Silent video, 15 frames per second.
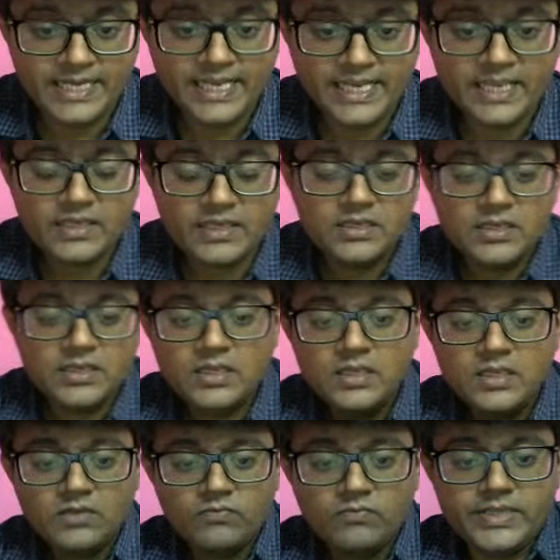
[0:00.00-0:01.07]
ray
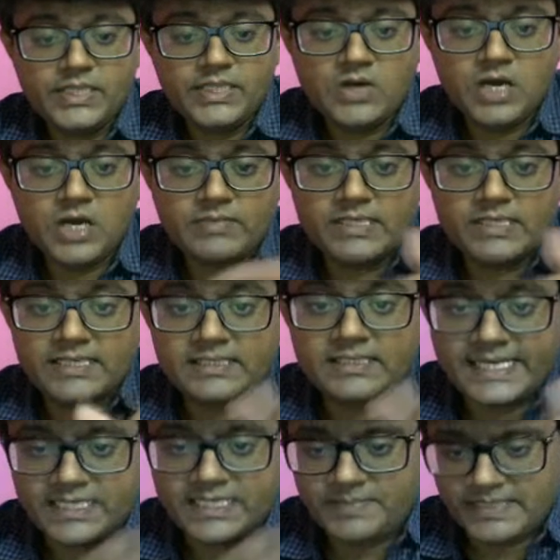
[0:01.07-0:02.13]
with the normals
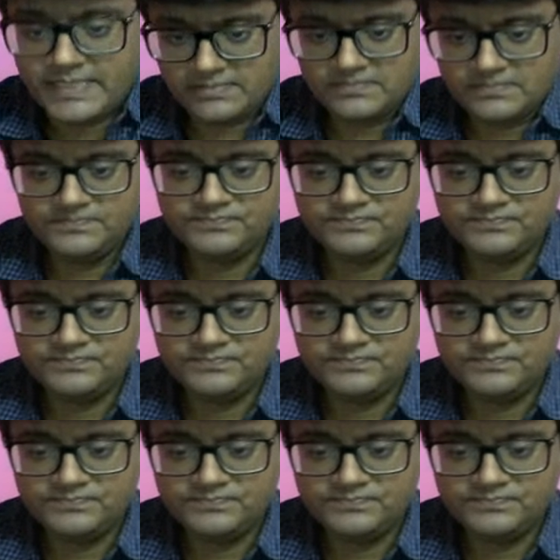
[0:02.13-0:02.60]
inside the prism.